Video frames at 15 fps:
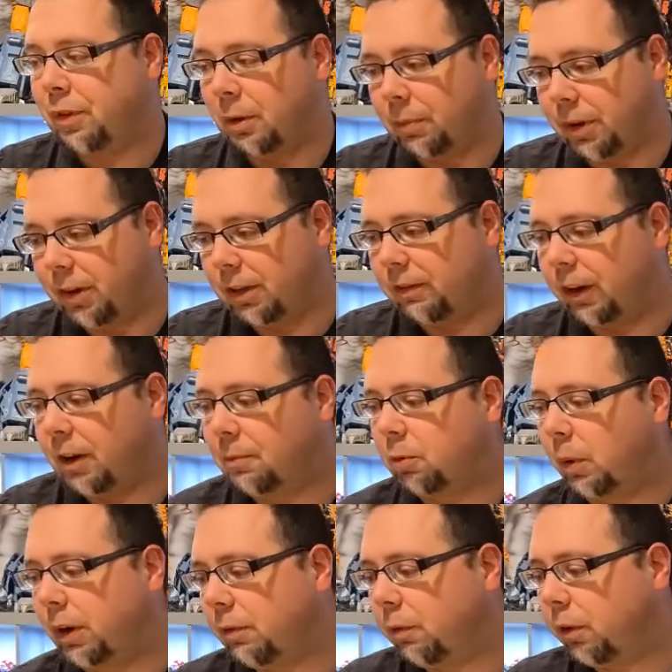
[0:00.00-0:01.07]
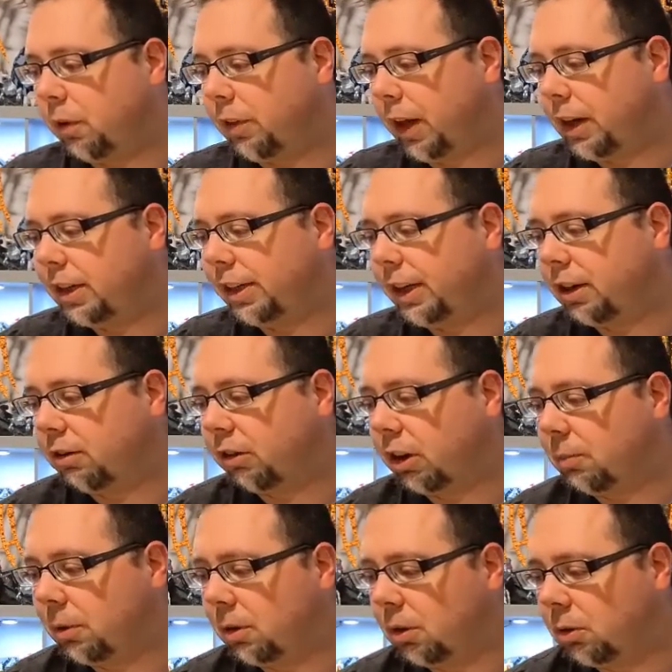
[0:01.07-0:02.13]
But here's volume 24. That is The
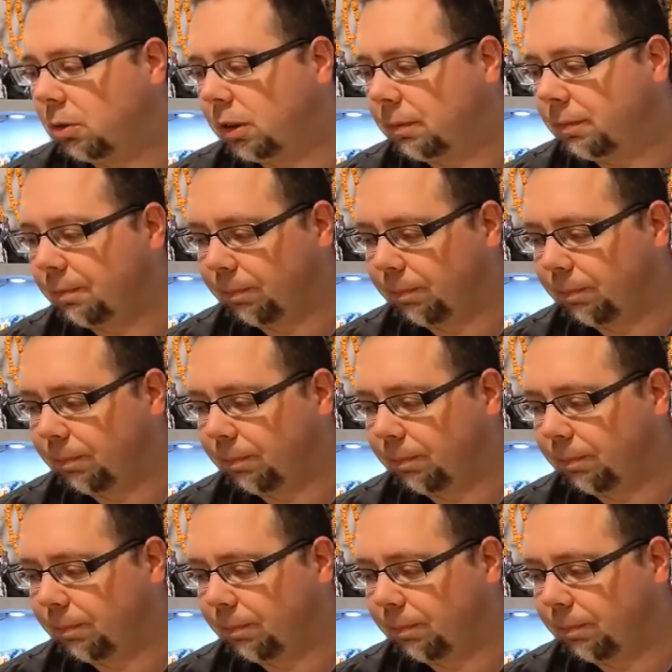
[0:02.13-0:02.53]
Incredible Hulk.